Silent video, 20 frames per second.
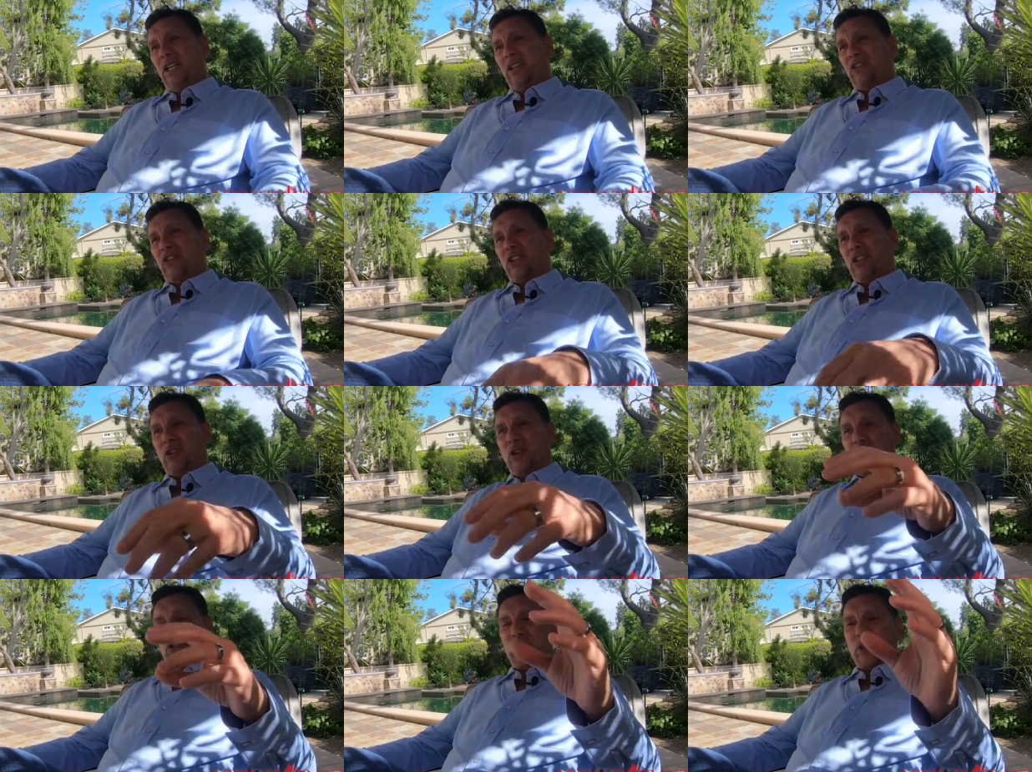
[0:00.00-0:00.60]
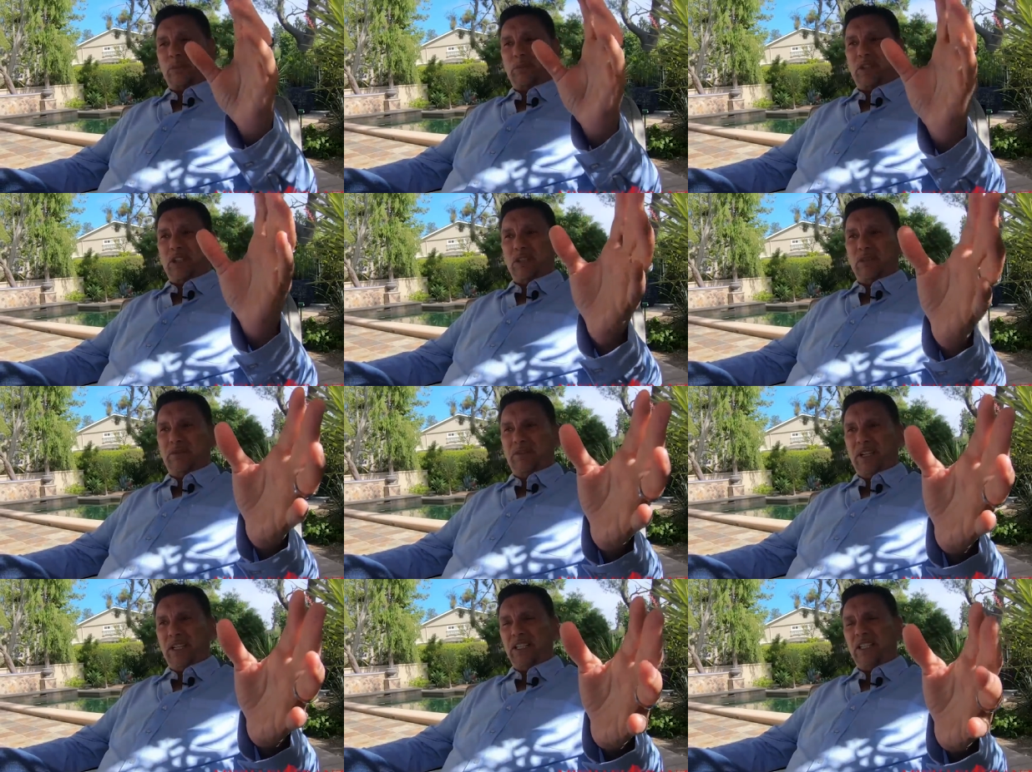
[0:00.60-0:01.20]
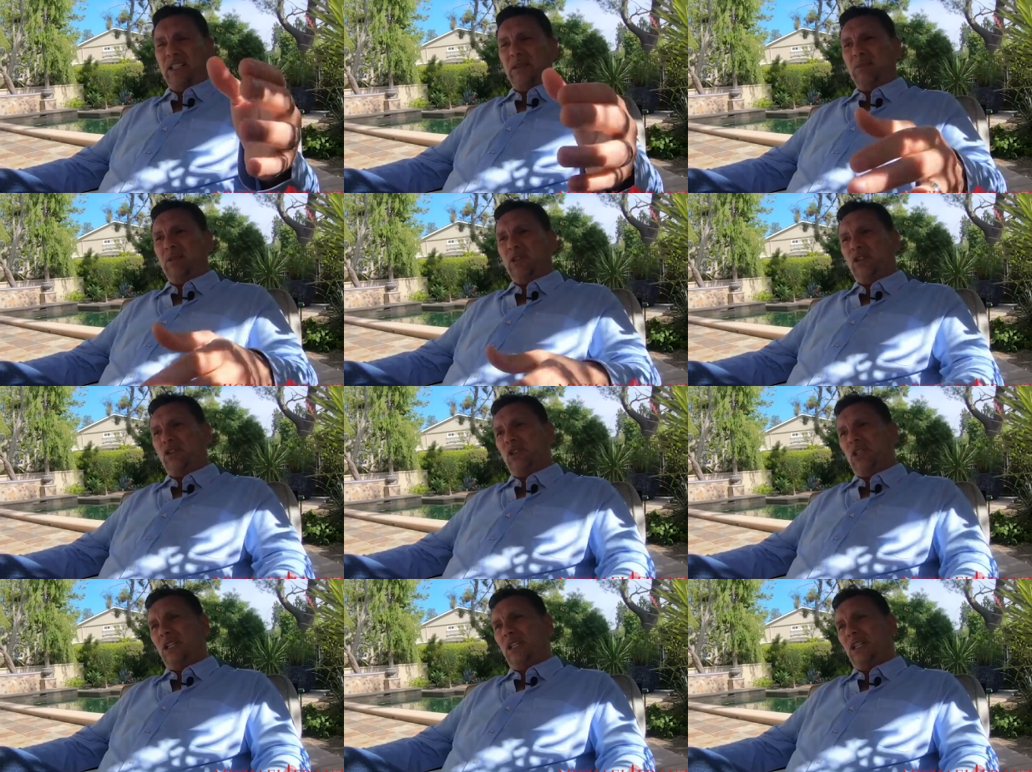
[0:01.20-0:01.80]
She goes up to the vending
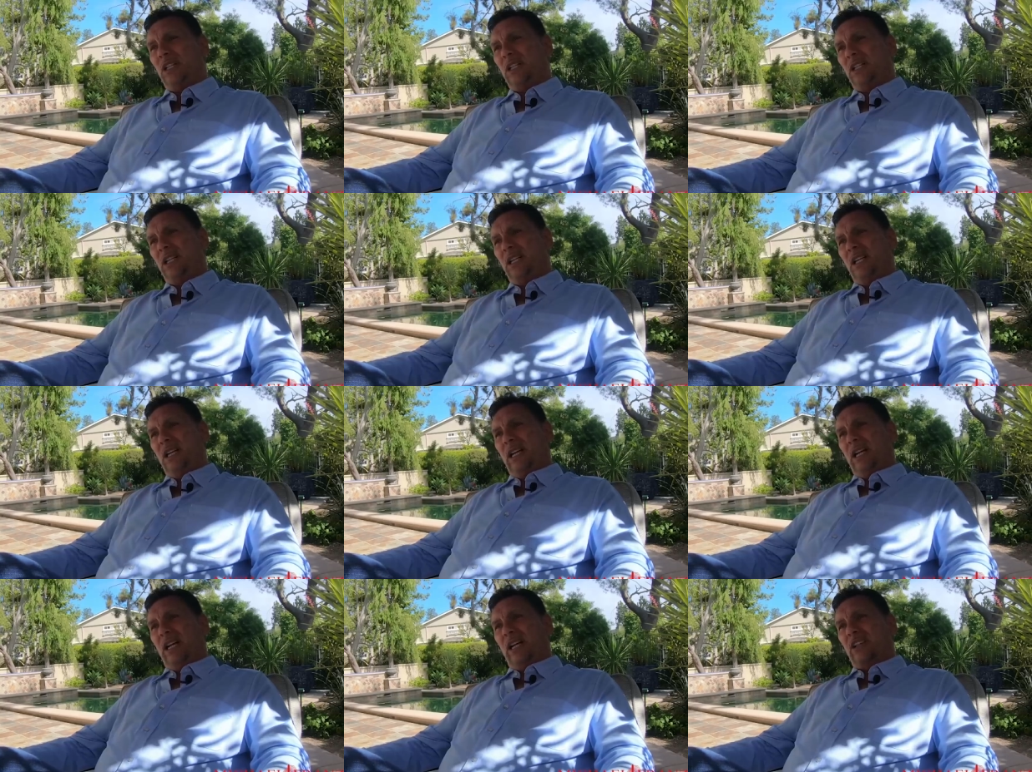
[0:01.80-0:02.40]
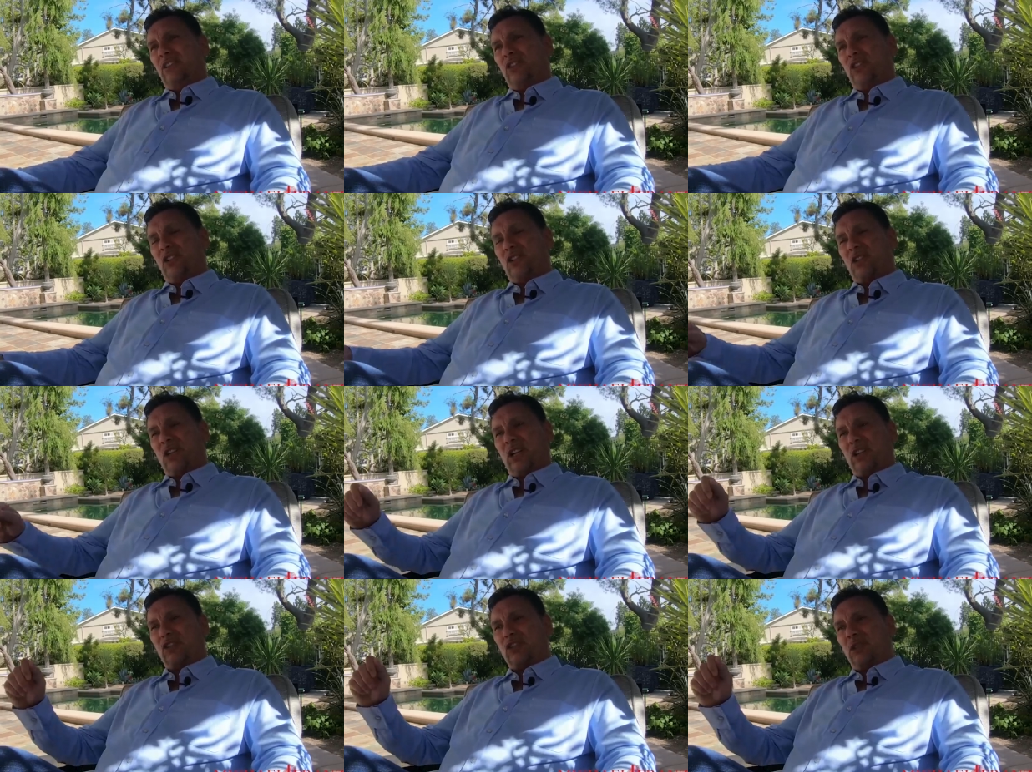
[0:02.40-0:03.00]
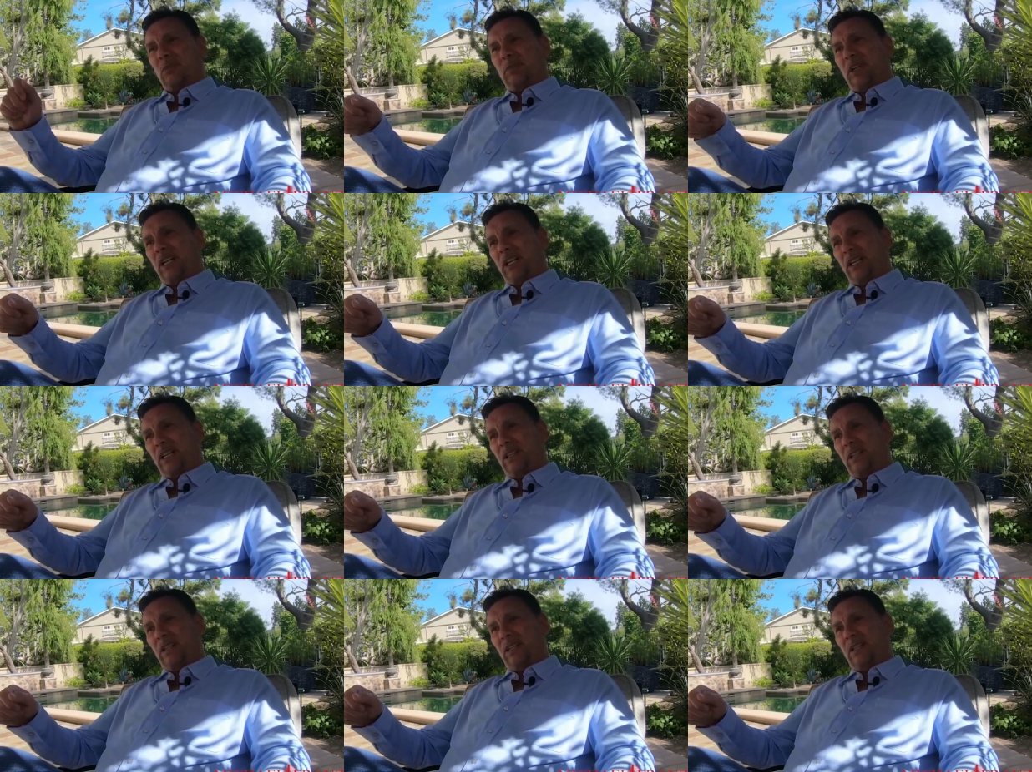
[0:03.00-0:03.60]
machine. Uh, she starts to buy,